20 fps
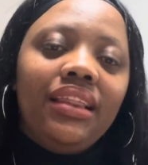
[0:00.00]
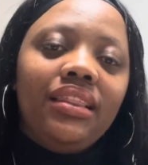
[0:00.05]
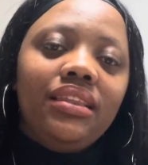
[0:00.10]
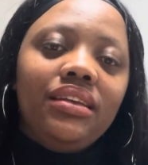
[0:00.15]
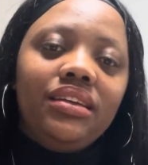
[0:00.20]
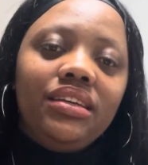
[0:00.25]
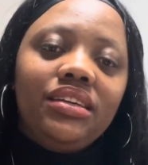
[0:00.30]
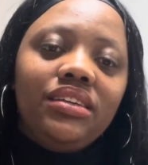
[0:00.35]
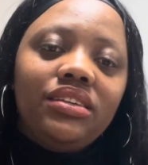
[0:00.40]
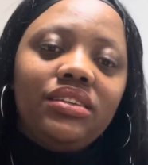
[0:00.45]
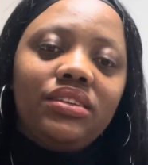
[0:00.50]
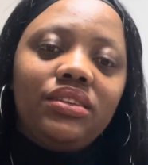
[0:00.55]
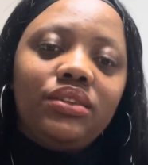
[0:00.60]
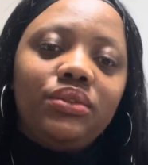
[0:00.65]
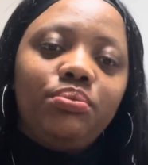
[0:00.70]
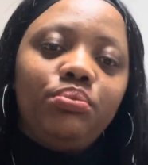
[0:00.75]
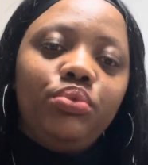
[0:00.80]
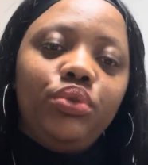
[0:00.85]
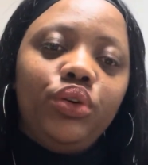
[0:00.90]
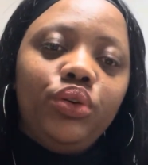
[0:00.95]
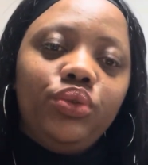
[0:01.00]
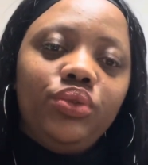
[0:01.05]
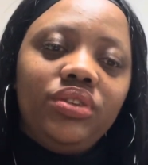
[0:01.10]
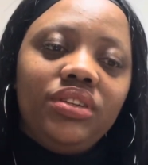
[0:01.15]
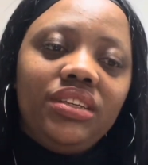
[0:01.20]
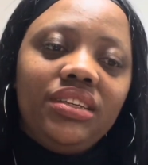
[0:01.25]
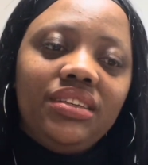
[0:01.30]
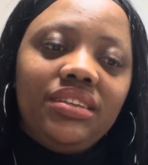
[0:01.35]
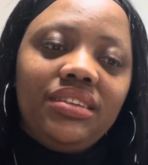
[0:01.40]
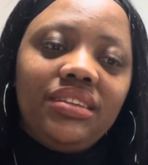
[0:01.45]
the next
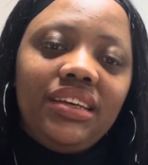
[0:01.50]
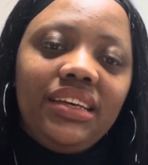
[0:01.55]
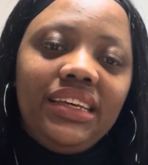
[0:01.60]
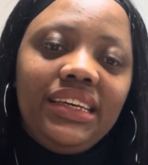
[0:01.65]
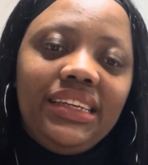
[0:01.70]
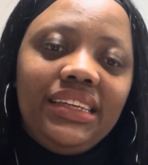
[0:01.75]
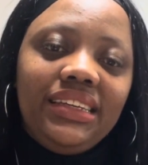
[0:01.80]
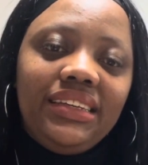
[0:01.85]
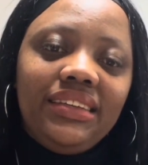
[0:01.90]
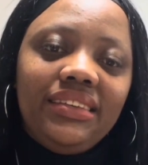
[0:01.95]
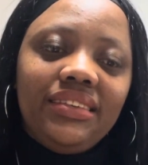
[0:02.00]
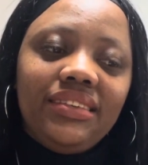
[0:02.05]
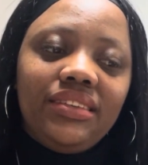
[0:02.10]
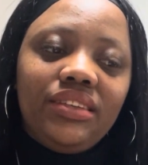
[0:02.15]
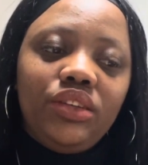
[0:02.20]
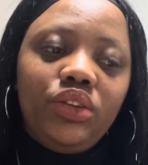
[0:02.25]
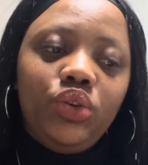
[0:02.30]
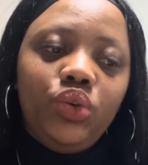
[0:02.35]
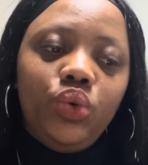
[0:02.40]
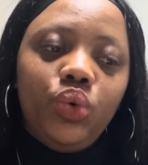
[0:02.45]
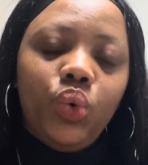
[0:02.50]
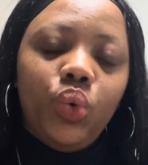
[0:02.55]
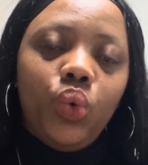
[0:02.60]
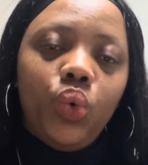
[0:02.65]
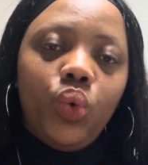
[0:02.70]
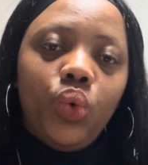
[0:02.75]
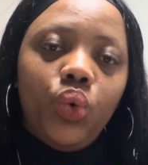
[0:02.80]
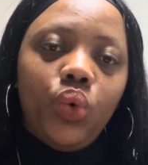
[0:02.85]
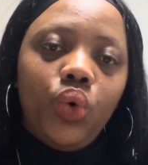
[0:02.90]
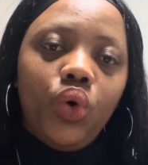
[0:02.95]
process is
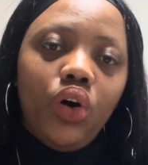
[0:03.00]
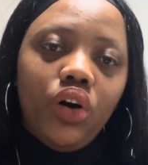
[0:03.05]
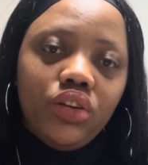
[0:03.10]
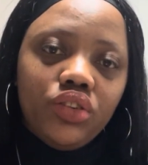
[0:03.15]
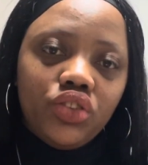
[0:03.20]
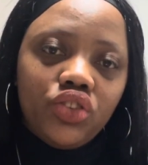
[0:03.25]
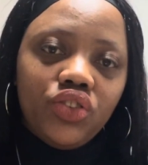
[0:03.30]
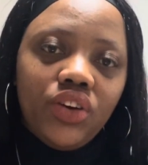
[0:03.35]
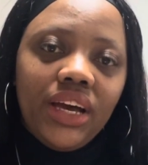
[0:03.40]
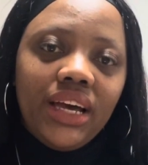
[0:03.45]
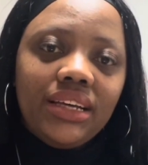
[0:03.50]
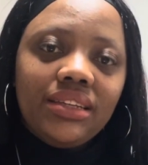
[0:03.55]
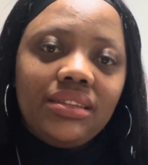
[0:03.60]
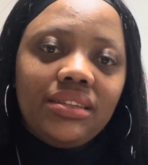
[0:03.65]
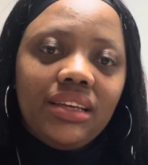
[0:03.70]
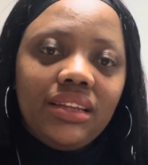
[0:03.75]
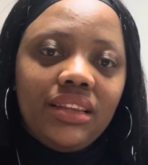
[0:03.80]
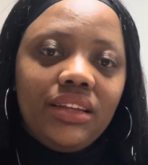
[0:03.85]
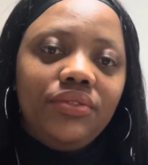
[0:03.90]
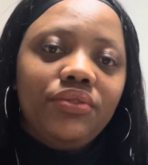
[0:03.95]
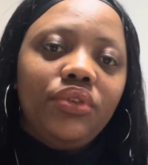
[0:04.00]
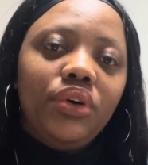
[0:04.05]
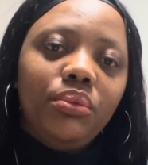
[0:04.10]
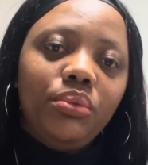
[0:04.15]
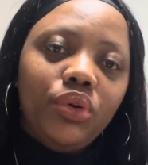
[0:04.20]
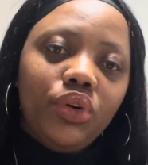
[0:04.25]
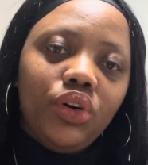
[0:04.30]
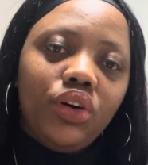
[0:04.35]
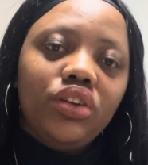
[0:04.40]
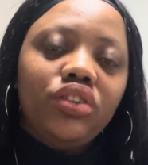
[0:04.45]
your contract, and then from
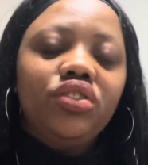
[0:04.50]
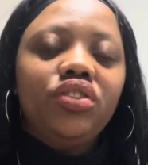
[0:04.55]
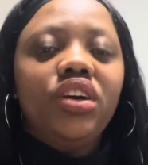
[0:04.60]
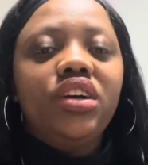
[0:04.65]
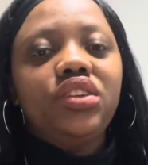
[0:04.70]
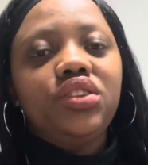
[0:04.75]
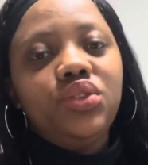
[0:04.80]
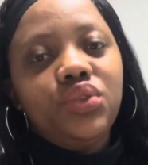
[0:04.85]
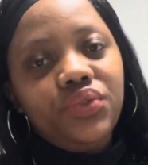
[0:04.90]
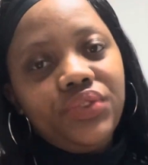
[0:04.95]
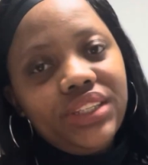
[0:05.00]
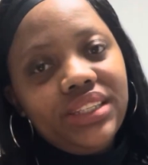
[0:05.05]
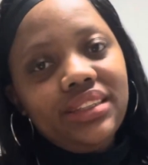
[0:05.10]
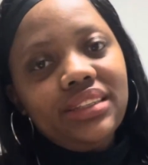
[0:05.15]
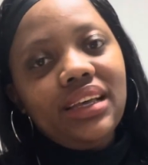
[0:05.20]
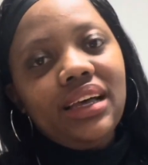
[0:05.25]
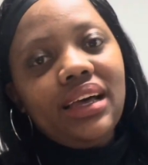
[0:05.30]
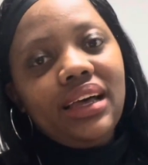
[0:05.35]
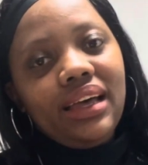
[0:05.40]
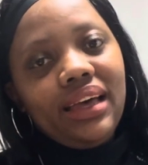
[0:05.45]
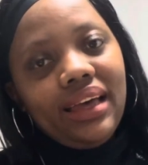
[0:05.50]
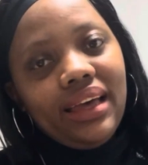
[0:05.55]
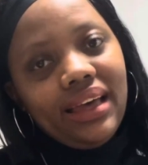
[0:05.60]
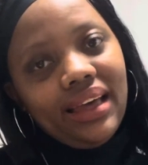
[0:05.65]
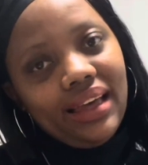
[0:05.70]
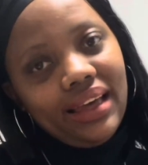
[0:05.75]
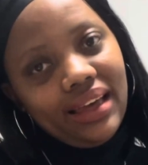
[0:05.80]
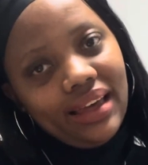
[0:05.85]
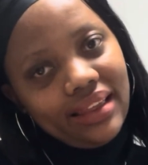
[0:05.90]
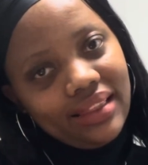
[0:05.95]
your contract, your visa,
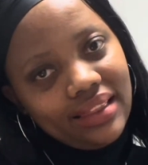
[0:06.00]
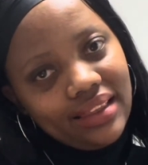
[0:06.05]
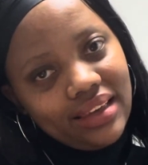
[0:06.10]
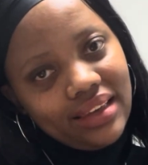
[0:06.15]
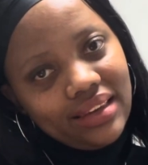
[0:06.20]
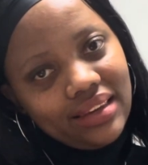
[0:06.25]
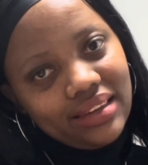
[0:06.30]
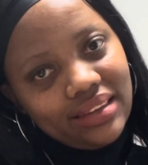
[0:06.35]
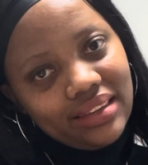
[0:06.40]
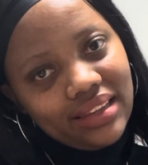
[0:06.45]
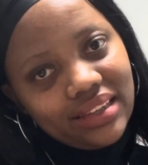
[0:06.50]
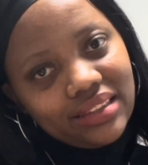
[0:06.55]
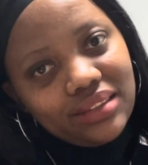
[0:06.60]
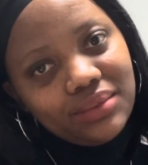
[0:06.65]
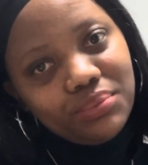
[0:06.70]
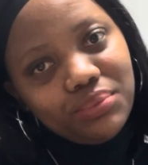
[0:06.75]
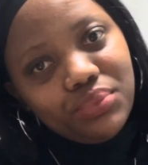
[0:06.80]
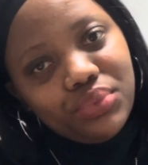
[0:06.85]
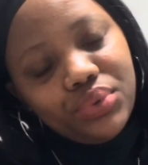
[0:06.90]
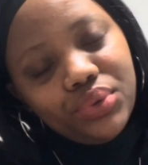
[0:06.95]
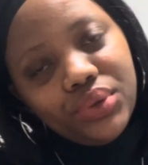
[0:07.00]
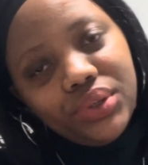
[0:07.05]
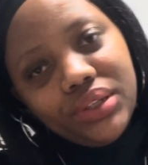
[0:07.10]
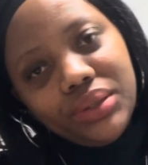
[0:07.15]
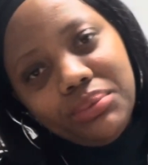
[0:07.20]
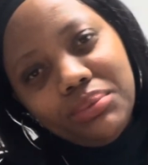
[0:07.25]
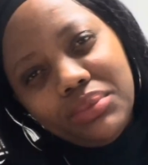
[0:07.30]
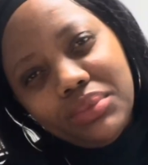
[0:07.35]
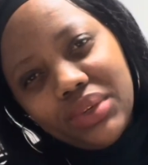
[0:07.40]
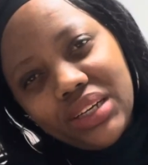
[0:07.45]
and then that's pretty
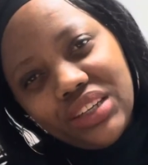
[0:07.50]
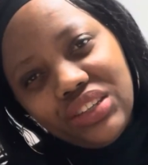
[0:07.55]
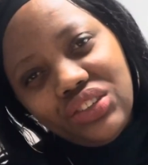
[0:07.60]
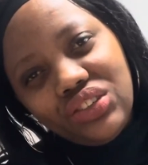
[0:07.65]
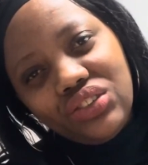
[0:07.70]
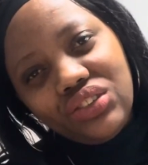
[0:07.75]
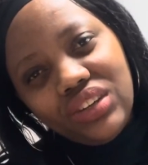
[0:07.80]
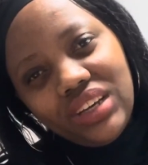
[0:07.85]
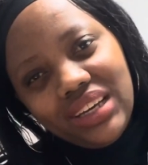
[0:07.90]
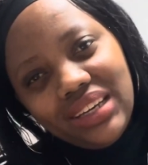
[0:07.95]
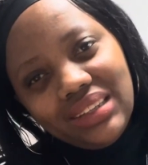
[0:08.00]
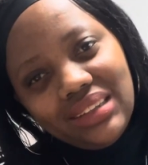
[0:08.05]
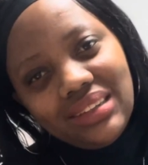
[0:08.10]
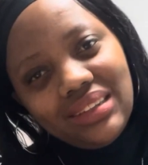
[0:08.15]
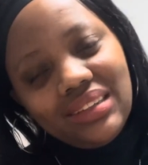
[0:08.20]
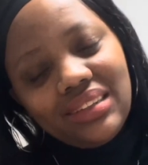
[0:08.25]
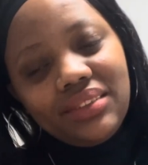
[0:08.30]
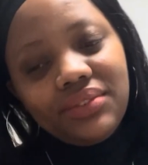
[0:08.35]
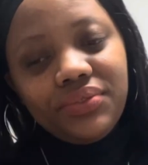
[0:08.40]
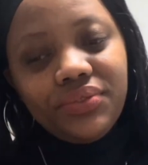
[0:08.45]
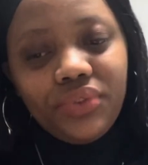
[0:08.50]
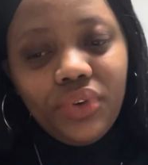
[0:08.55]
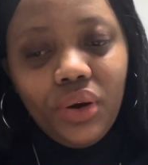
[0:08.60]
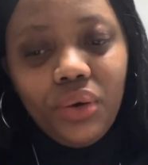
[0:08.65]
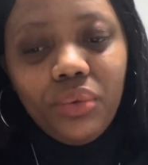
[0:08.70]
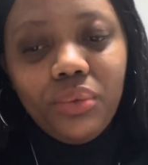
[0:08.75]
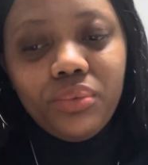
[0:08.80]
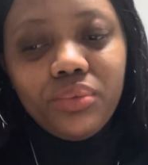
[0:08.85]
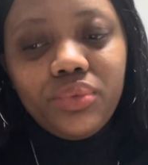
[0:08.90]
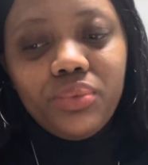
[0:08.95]
much it
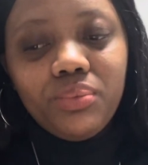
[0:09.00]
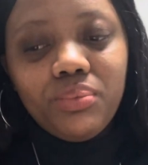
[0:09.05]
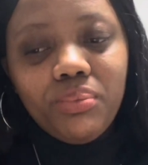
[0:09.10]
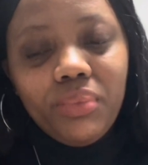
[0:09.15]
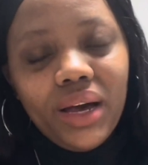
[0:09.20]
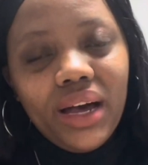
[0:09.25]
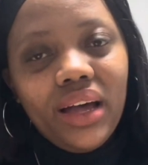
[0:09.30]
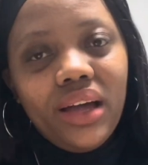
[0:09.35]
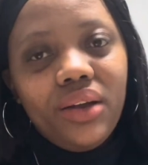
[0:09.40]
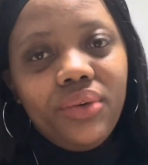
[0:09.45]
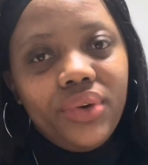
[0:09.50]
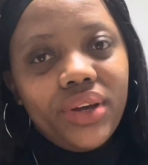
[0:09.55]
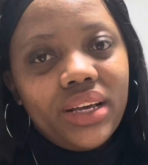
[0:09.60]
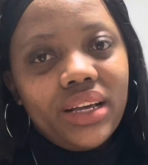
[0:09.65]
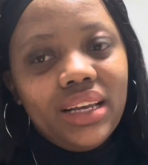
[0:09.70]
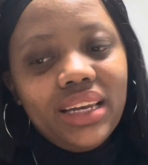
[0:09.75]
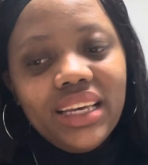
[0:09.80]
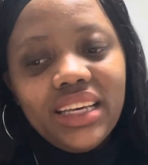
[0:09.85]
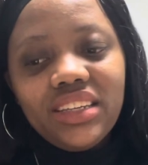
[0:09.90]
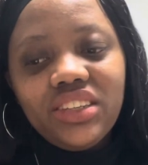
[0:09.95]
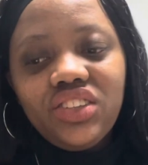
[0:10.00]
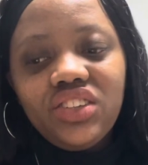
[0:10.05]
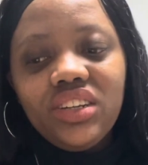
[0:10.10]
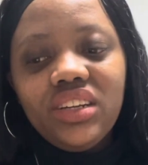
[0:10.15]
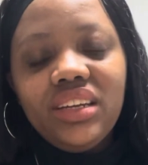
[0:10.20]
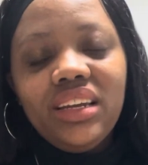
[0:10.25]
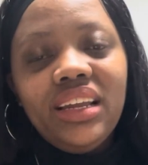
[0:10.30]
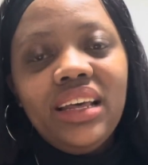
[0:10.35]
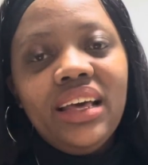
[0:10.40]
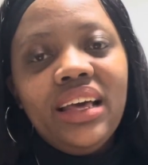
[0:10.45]
from my recollection.